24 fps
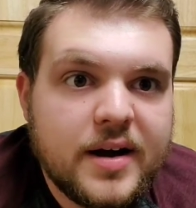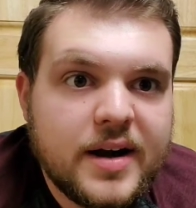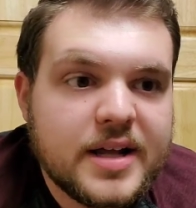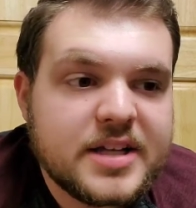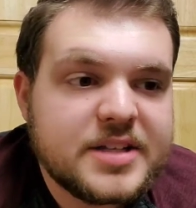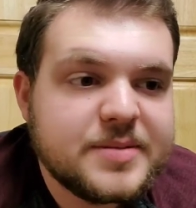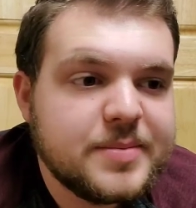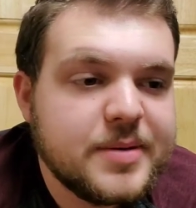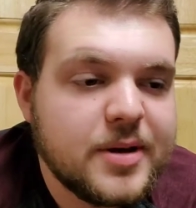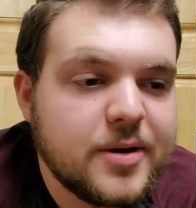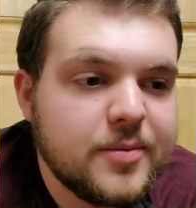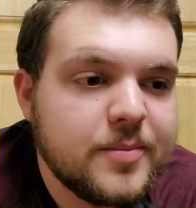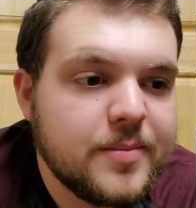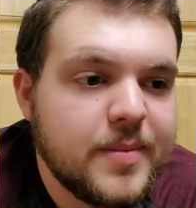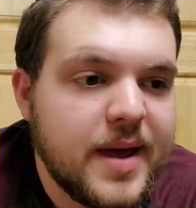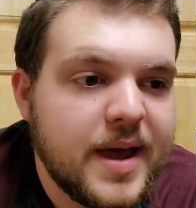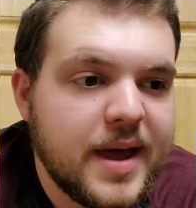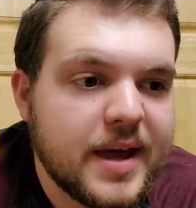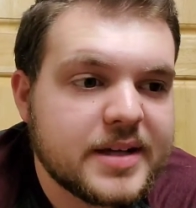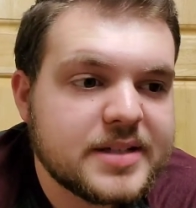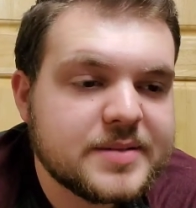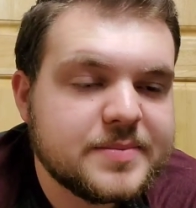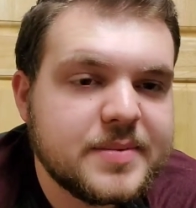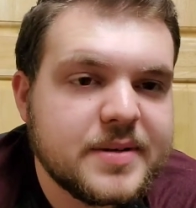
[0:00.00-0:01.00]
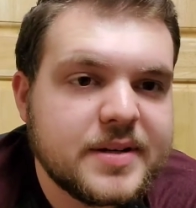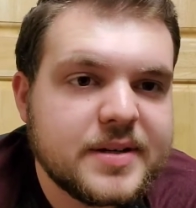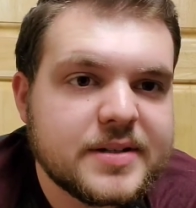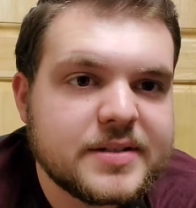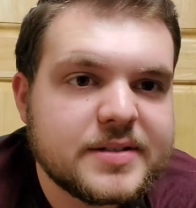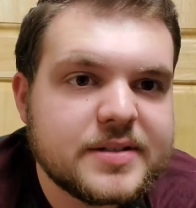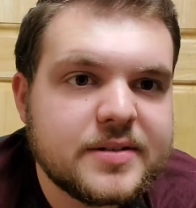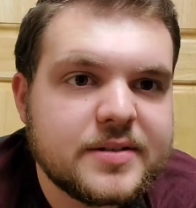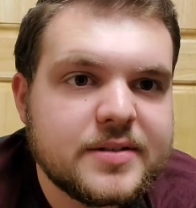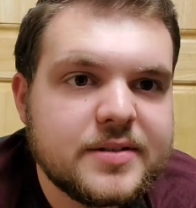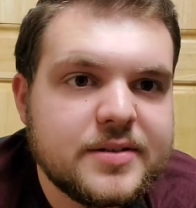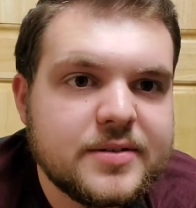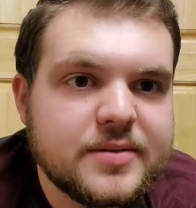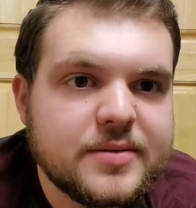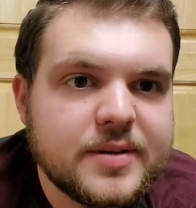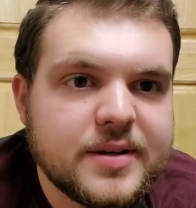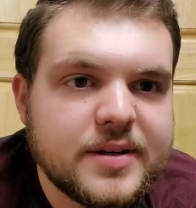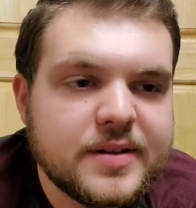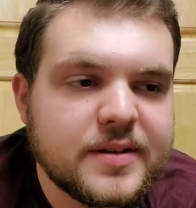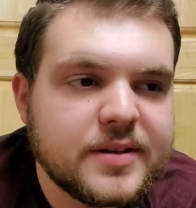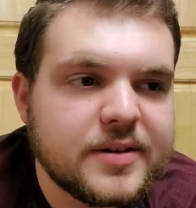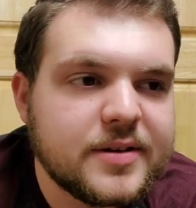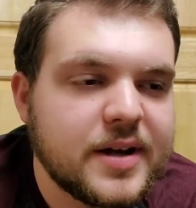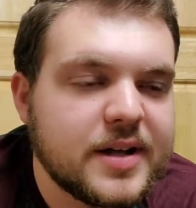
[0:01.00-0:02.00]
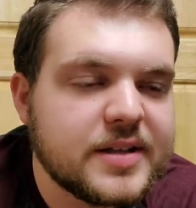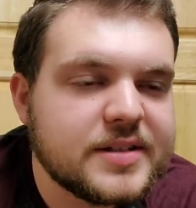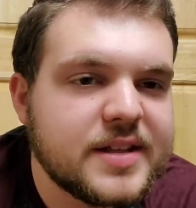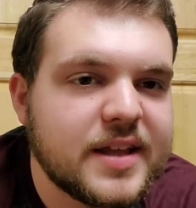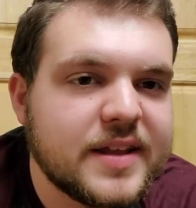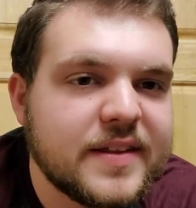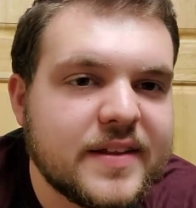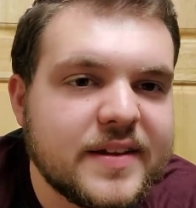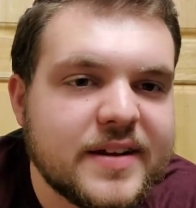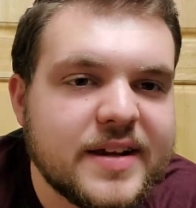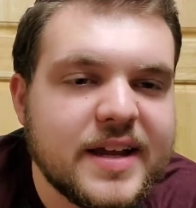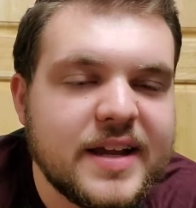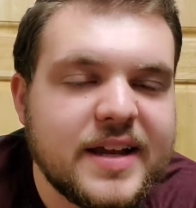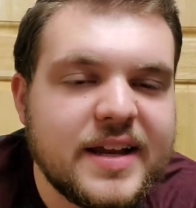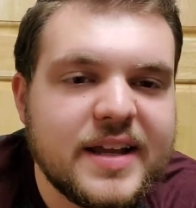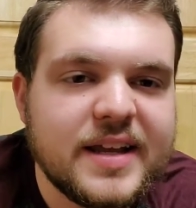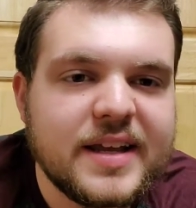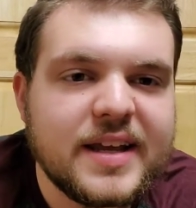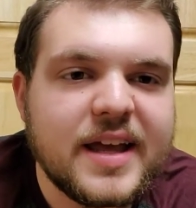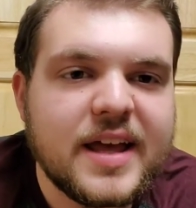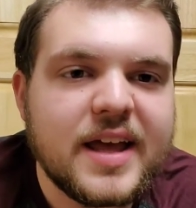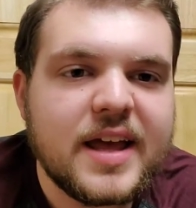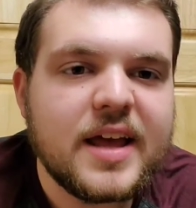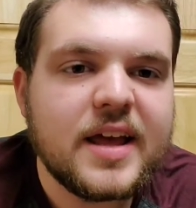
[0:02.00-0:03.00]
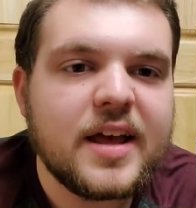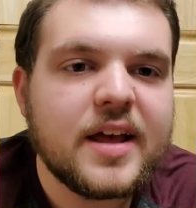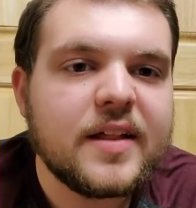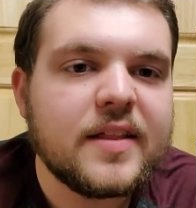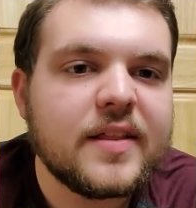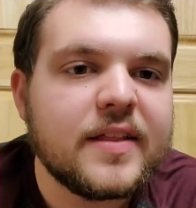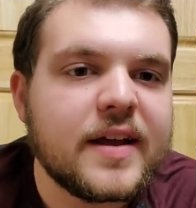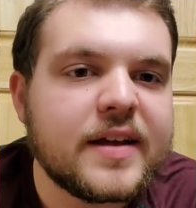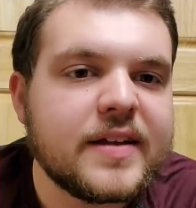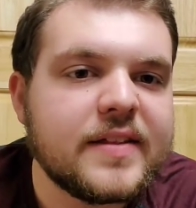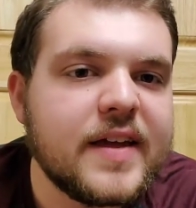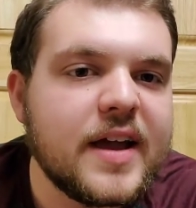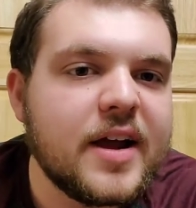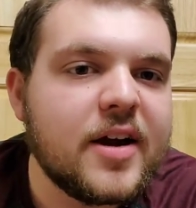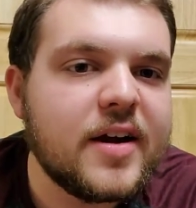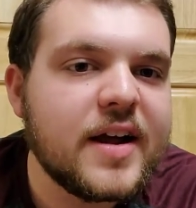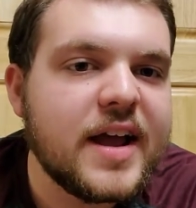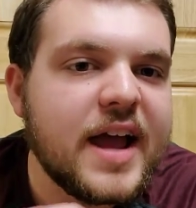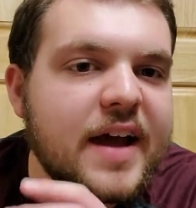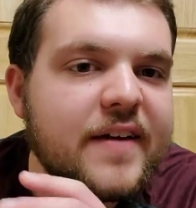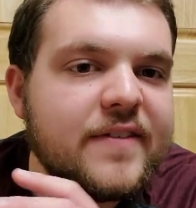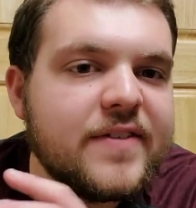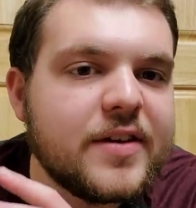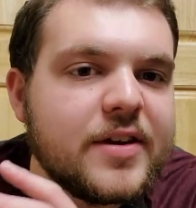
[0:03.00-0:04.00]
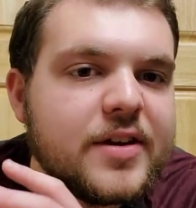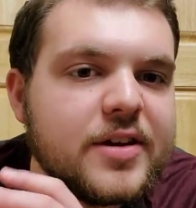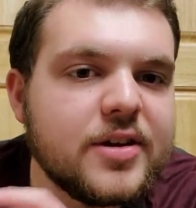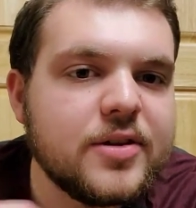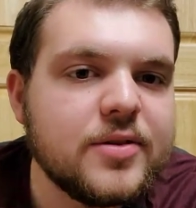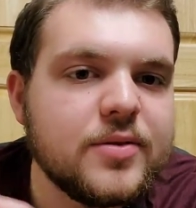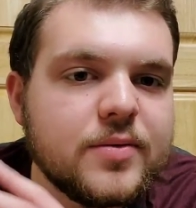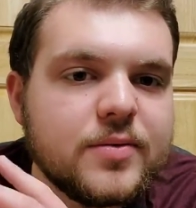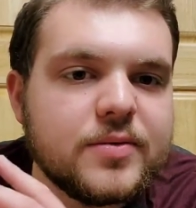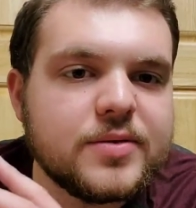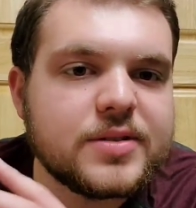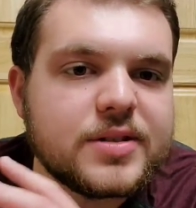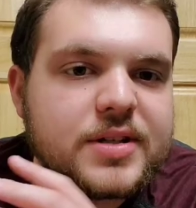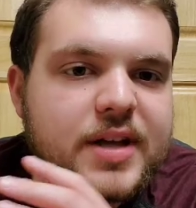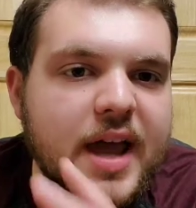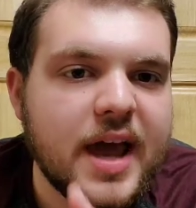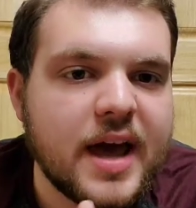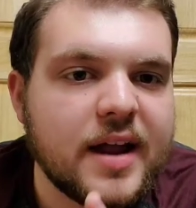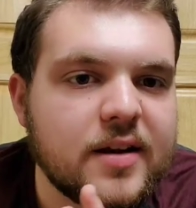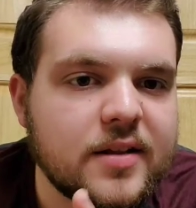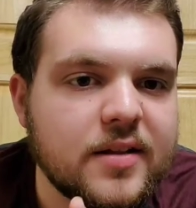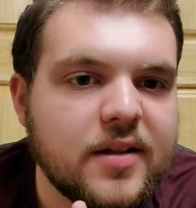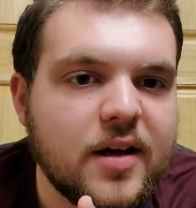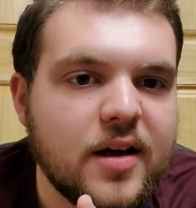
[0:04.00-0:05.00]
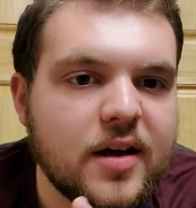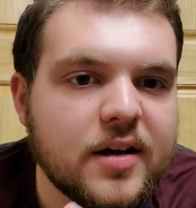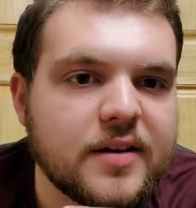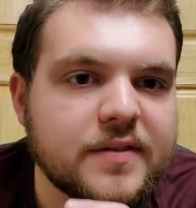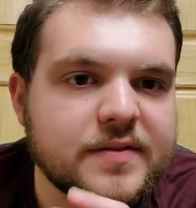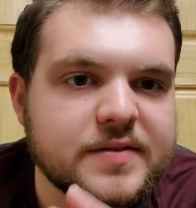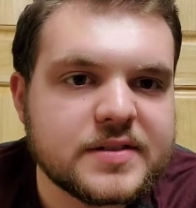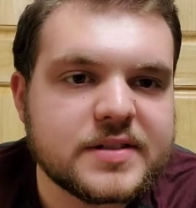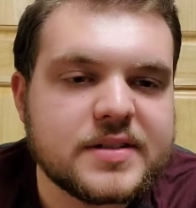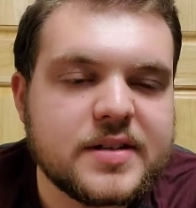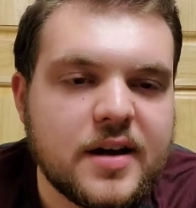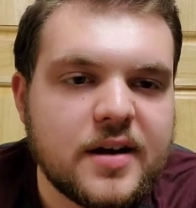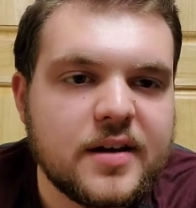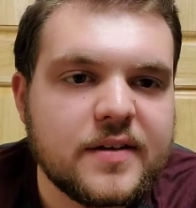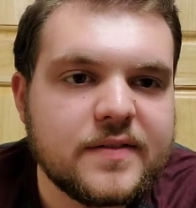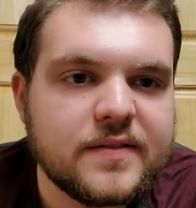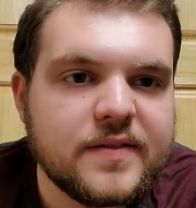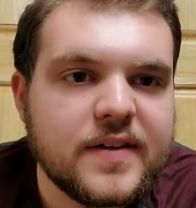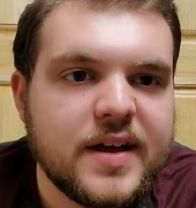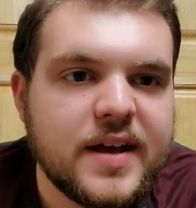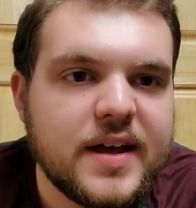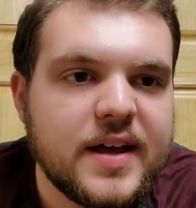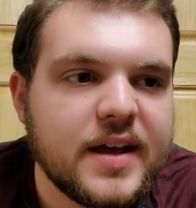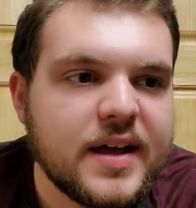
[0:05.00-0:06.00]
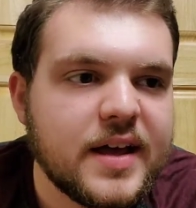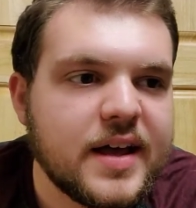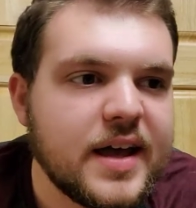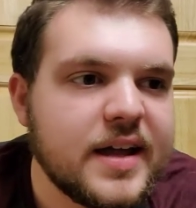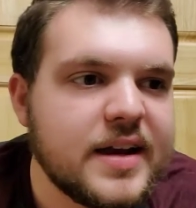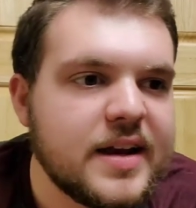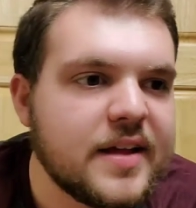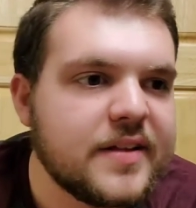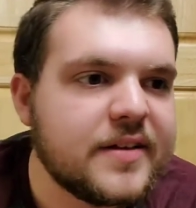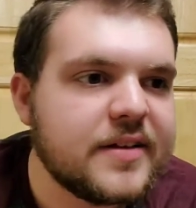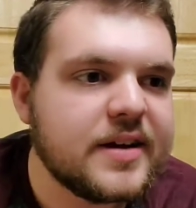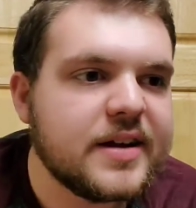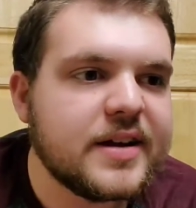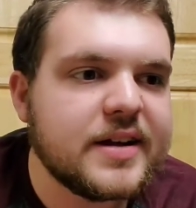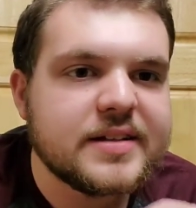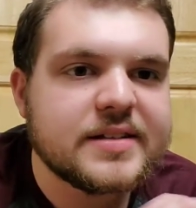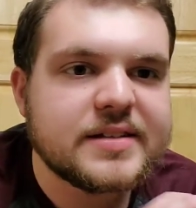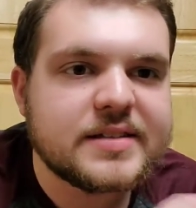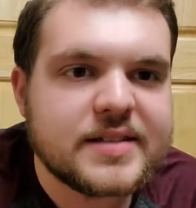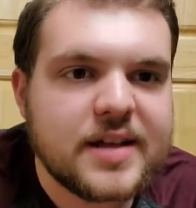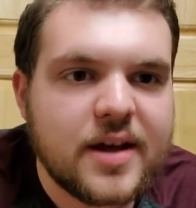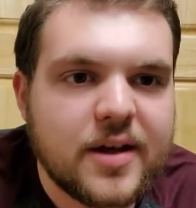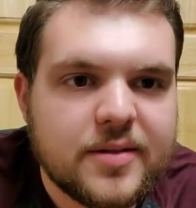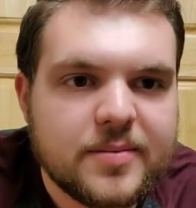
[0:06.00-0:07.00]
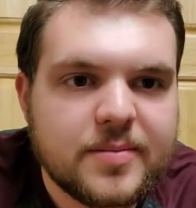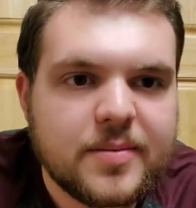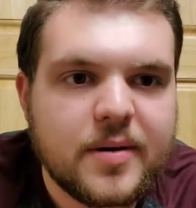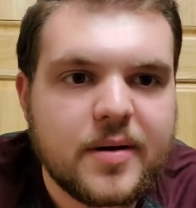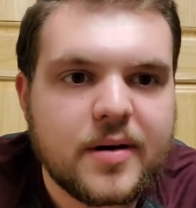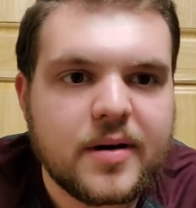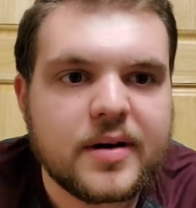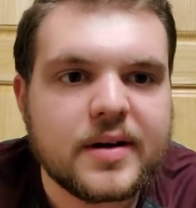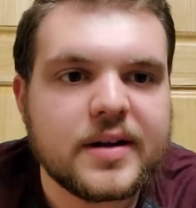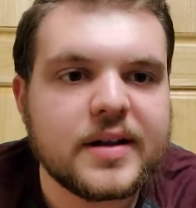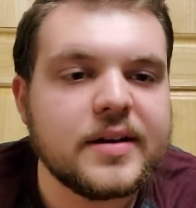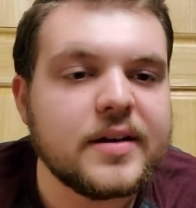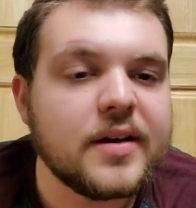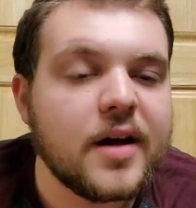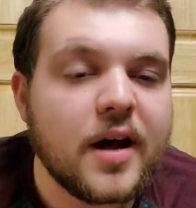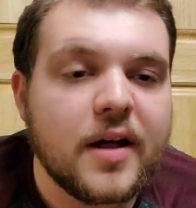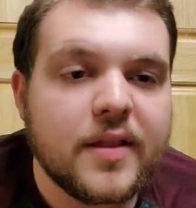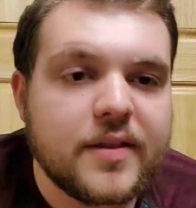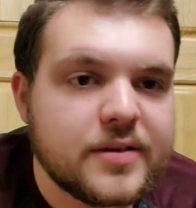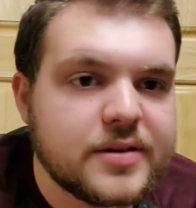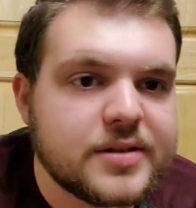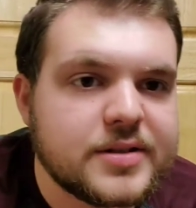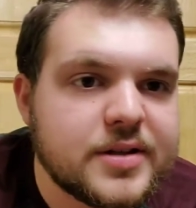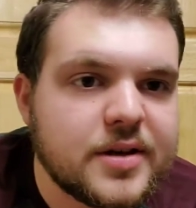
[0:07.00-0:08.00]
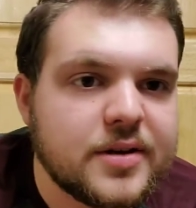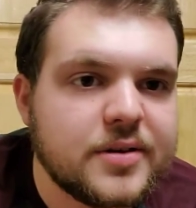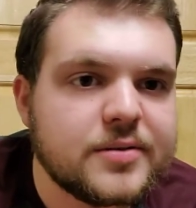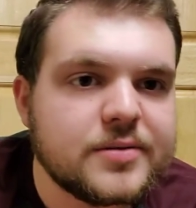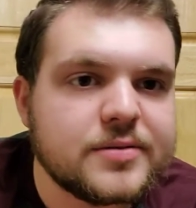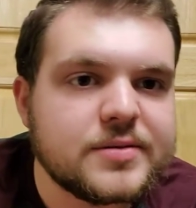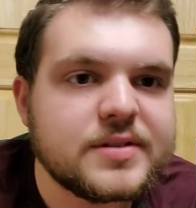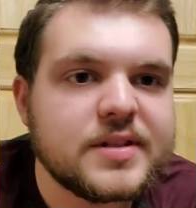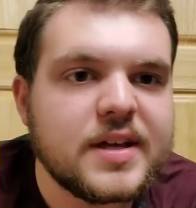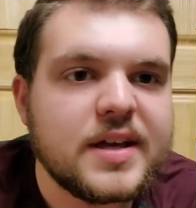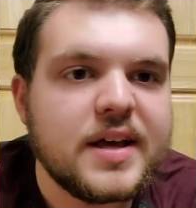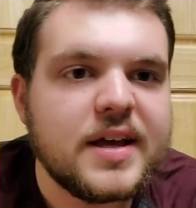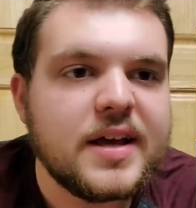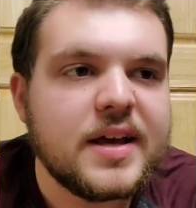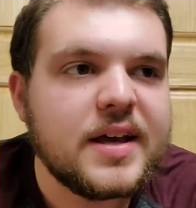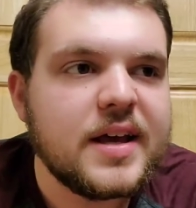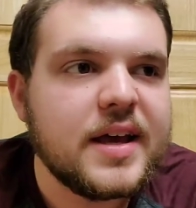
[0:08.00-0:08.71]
on HBO Max because they're doing the crazy thing. They're getting, like, they already have their huge catalog of stuff, and now they're getting South Park and other shows.